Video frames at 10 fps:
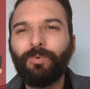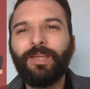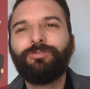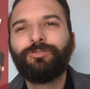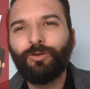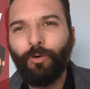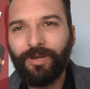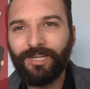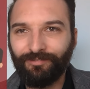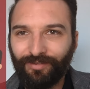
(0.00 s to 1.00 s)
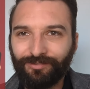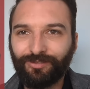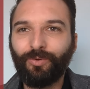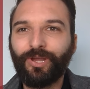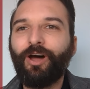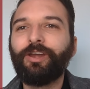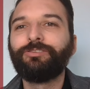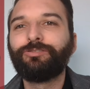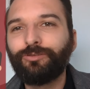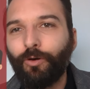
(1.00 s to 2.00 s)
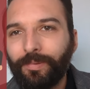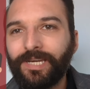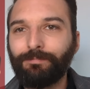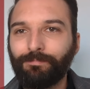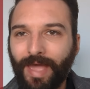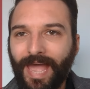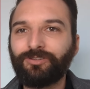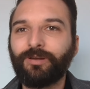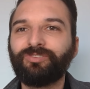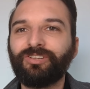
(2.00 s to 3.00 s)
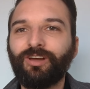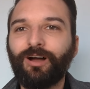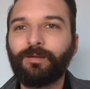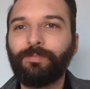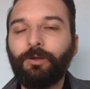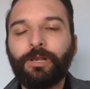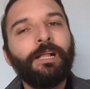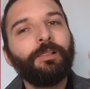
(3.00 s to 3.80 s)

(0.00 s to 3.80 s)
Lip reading: We have so many events going on and so many matchups to talk about.